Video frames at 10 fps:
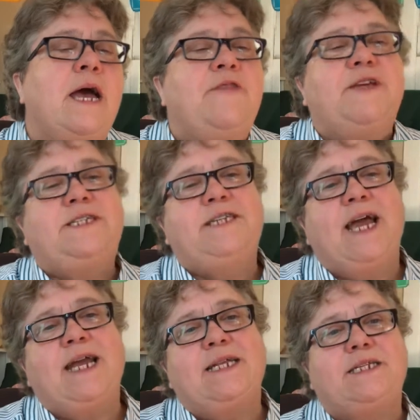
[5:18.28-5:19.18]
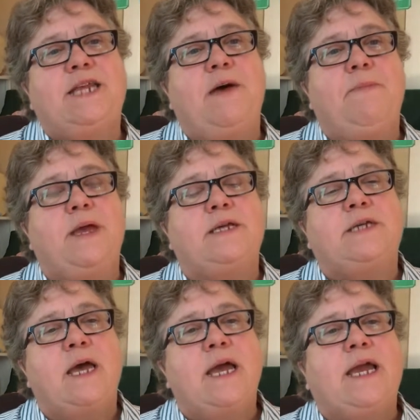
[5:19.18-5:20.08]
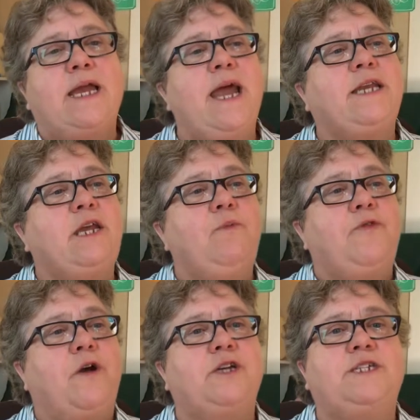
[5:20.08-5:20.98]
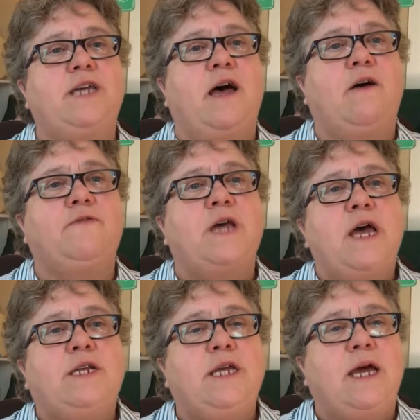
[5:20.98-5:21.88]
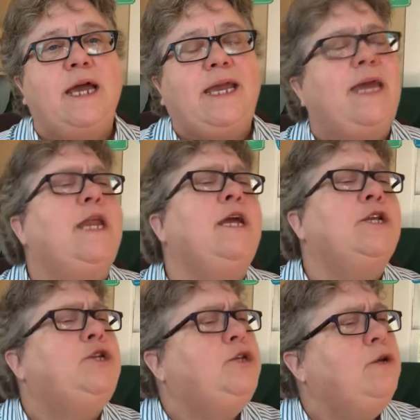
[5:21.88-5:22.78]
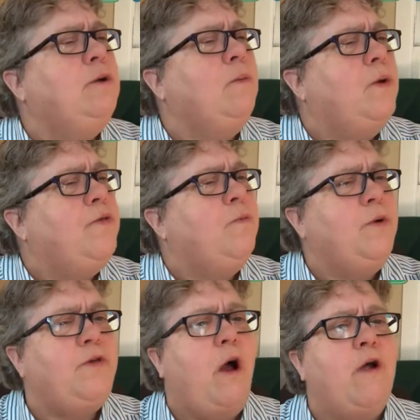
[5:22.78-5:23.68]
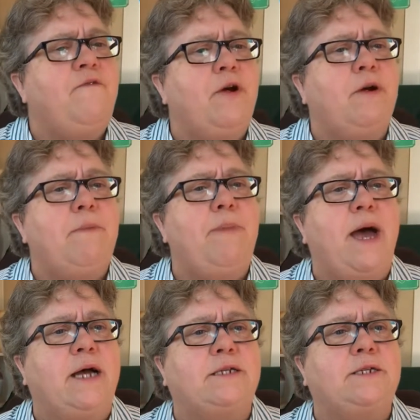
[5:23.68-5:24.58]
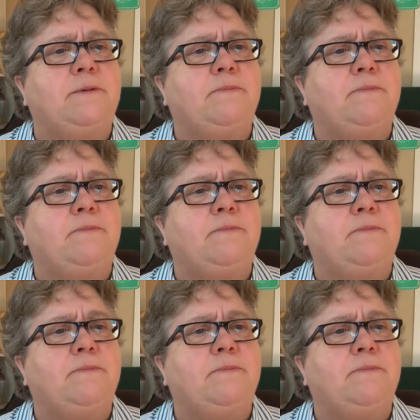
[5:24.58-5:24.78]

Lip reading: The second step is connecting with ourselves to getting in tune with our very best.